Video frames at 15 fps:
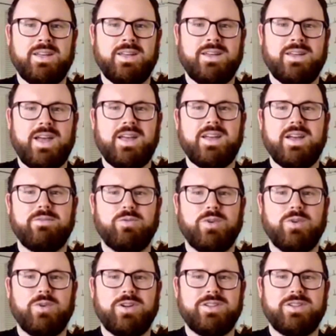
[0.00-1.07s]
Hey
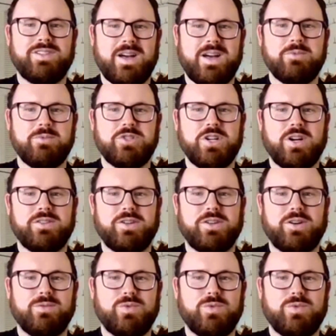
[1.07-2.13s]
everyone, I'm John
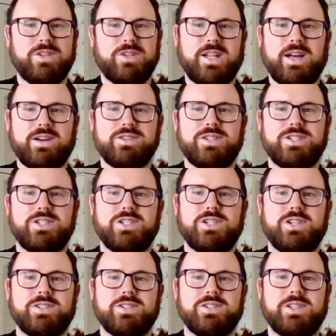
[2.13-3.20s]
Darling, one of the cloud
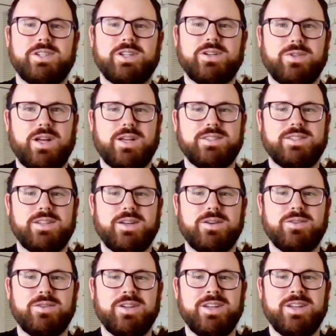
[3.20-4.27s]
engineers here at
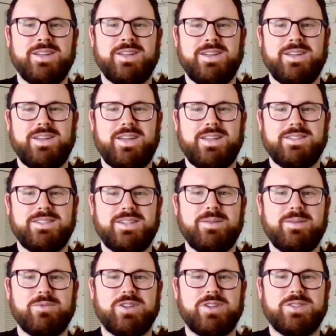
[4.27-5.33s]
Velosio, and
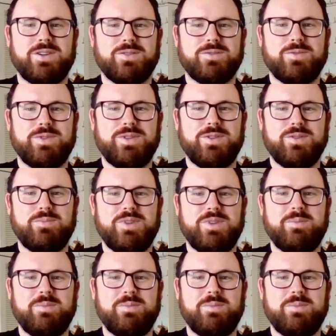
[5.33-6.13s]
today I'm going to talk with you a